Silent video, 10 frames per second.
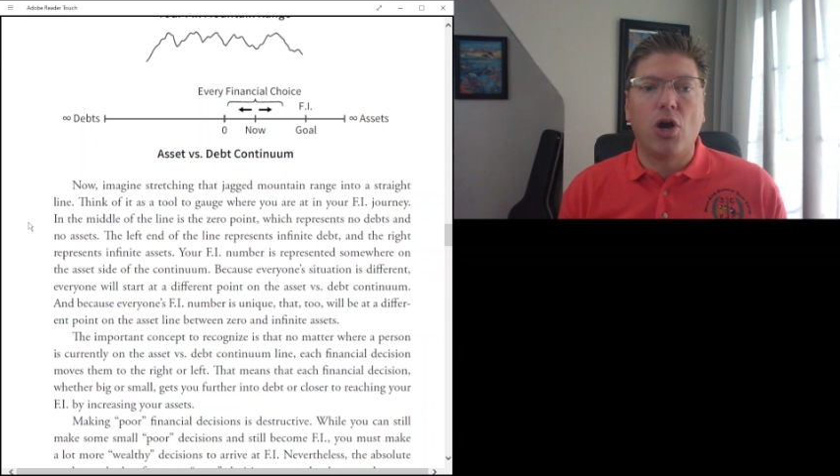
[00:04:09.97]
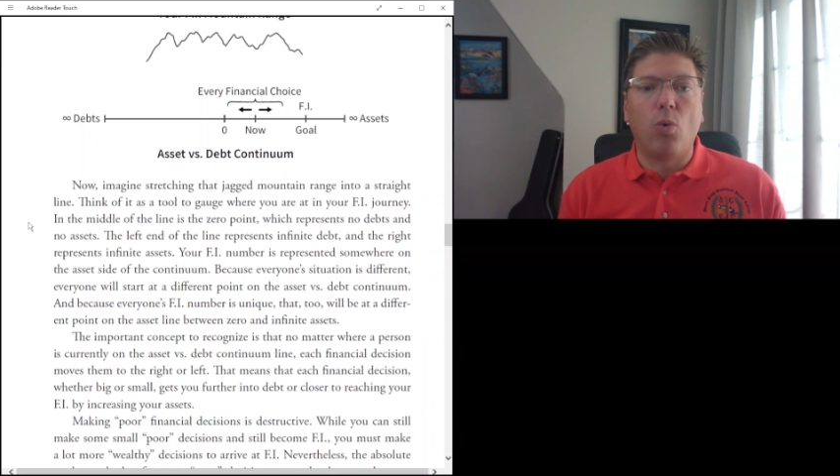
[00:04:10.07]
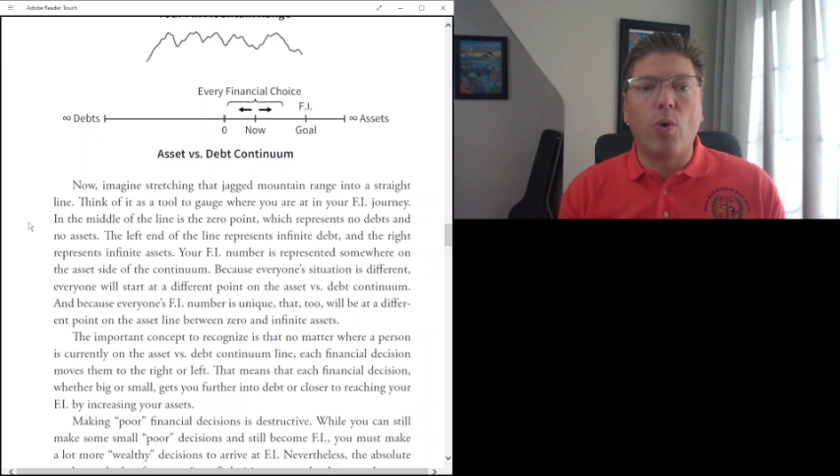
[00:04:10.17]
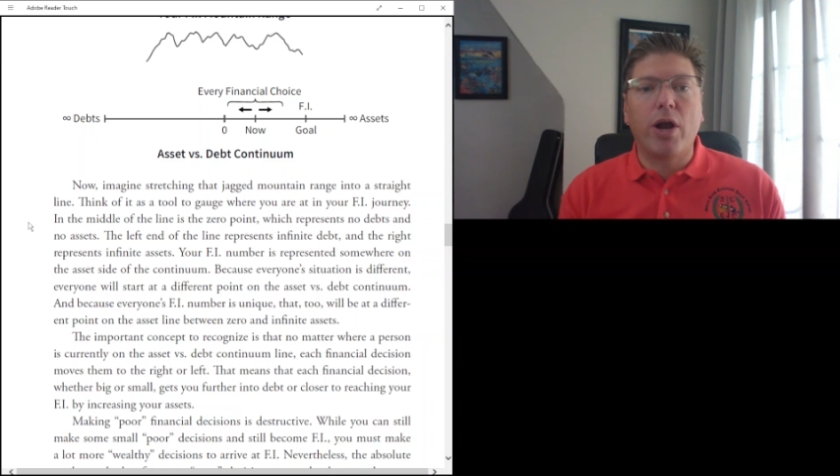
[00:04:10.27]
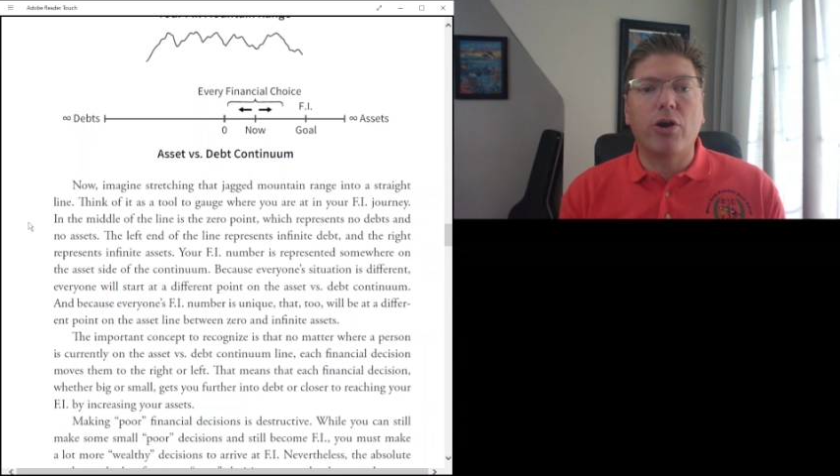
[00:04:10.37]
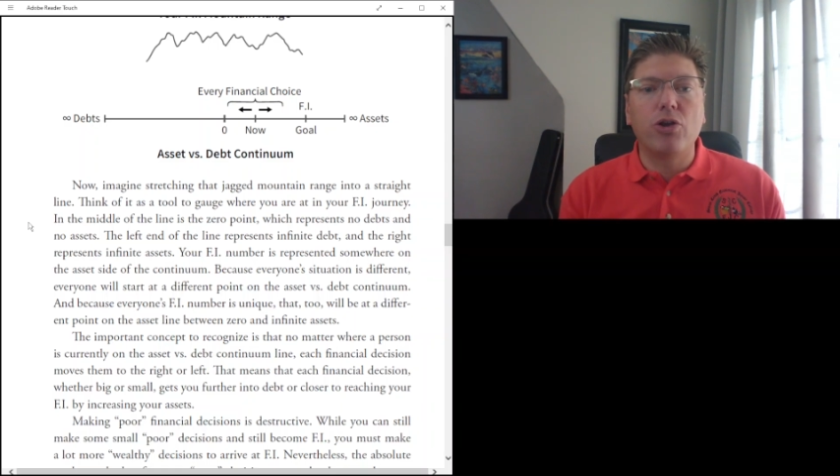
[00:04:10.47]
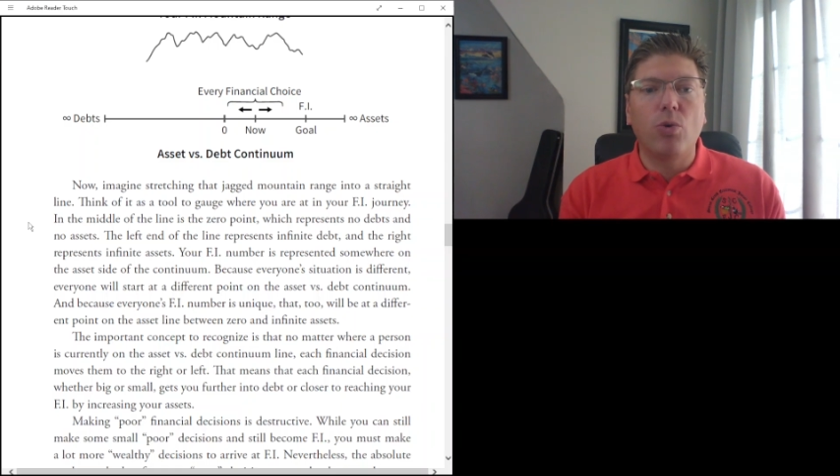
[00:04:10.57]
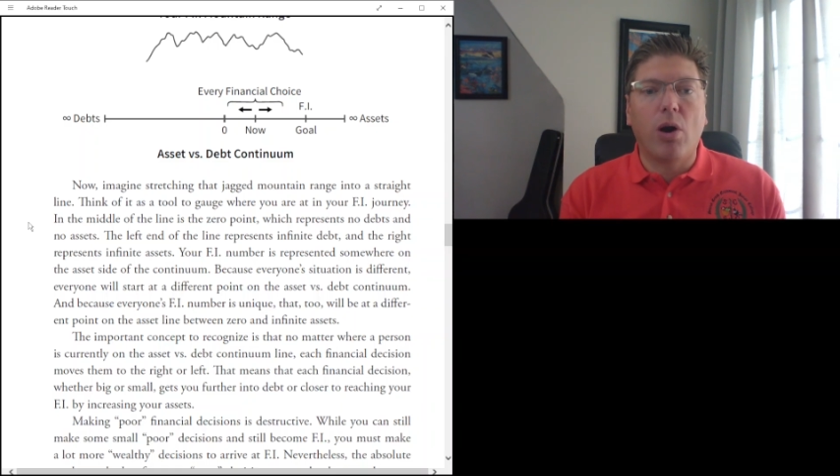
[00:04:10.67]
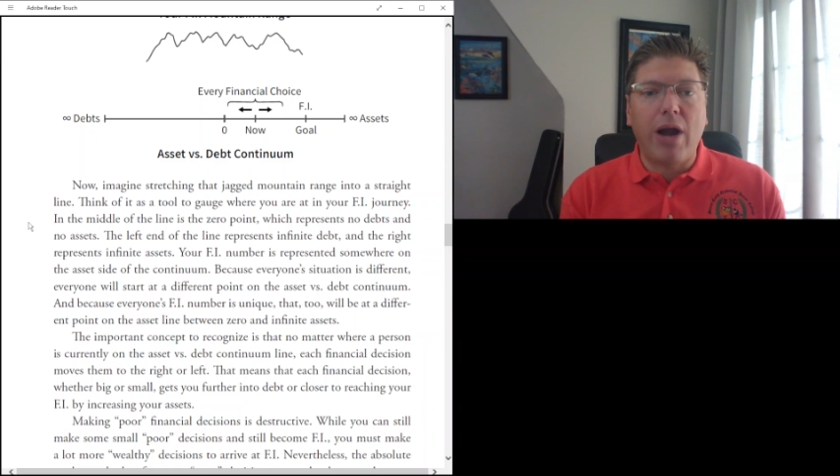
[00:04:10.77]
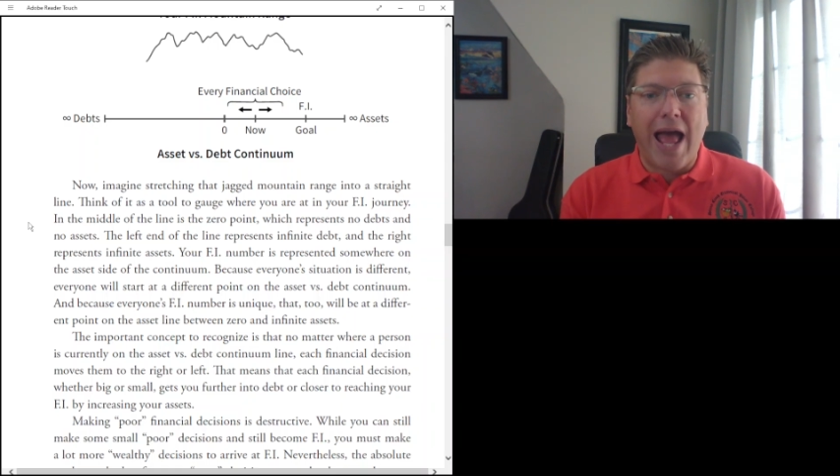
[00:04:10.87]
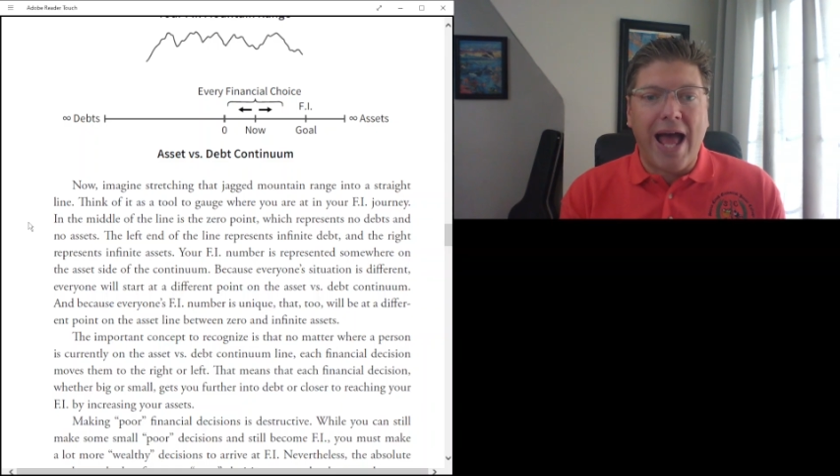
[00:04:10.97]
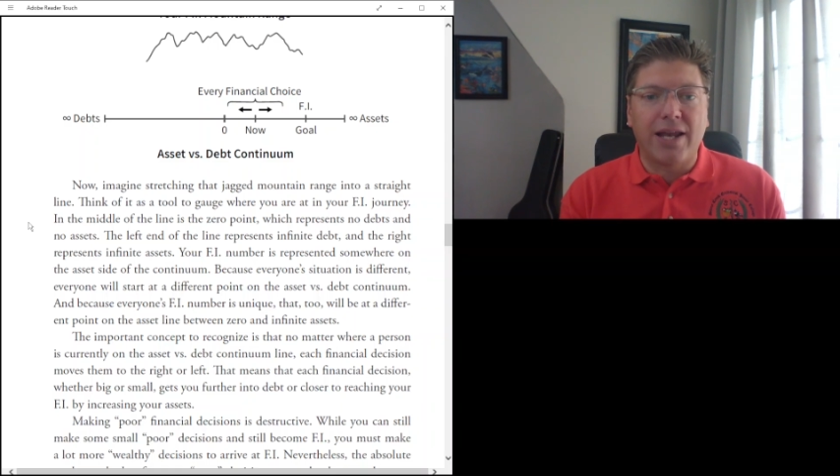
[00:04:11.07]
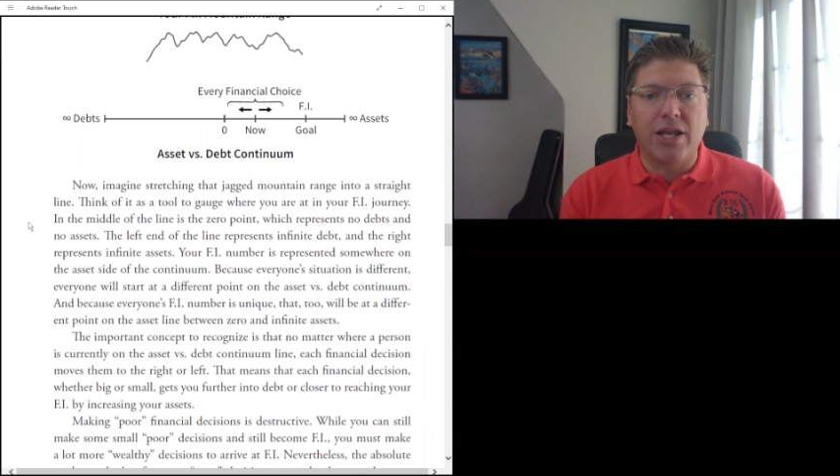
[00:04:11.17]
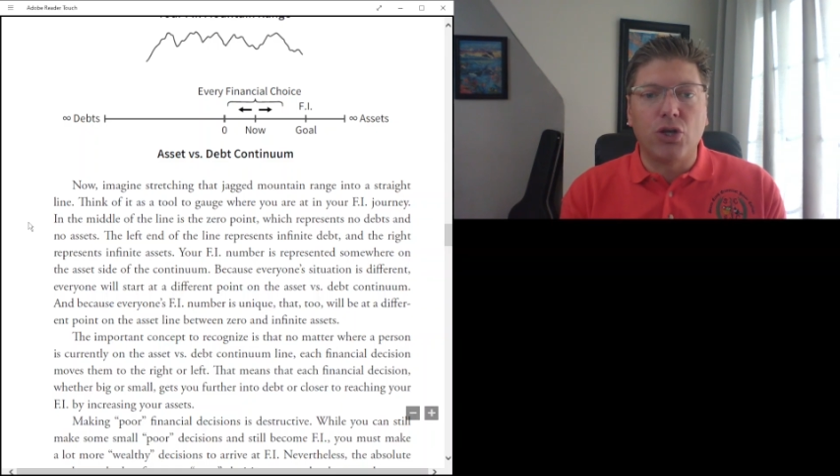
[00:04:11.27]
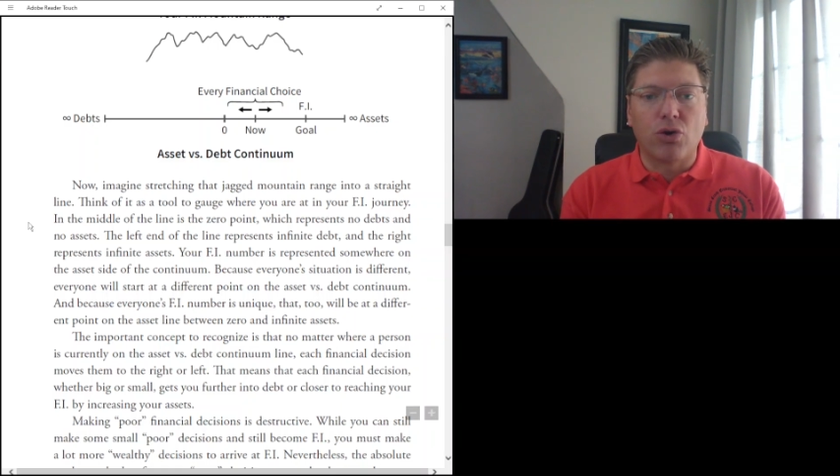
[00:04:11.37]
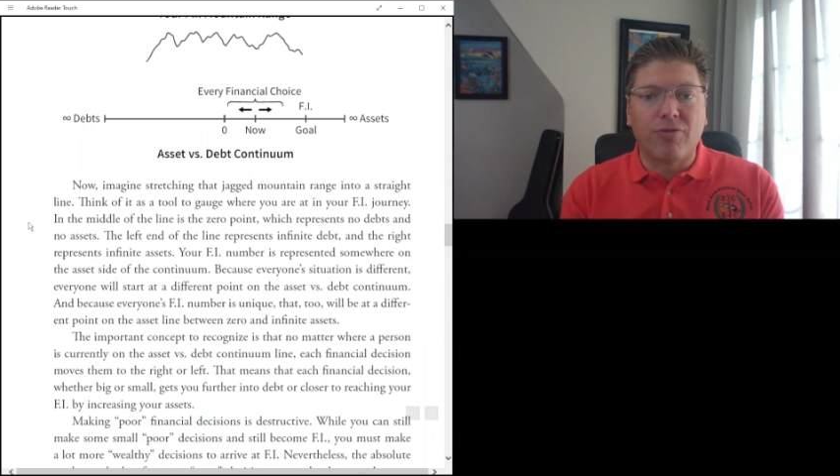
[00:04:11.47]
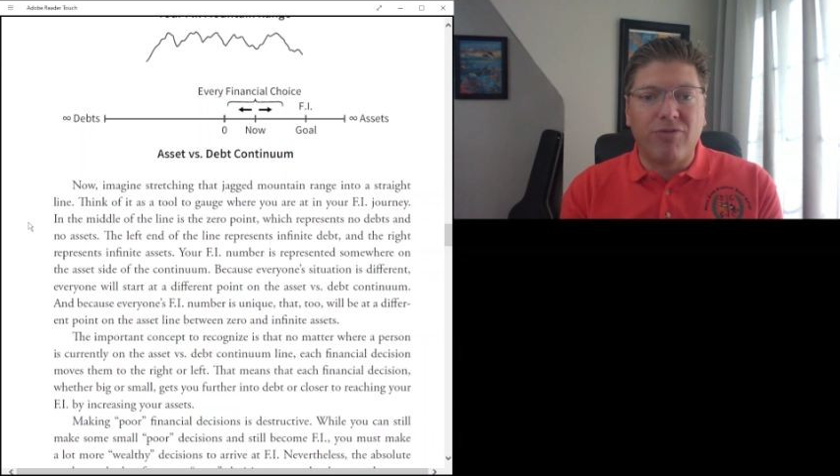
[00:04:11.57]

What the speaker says: where you are at in your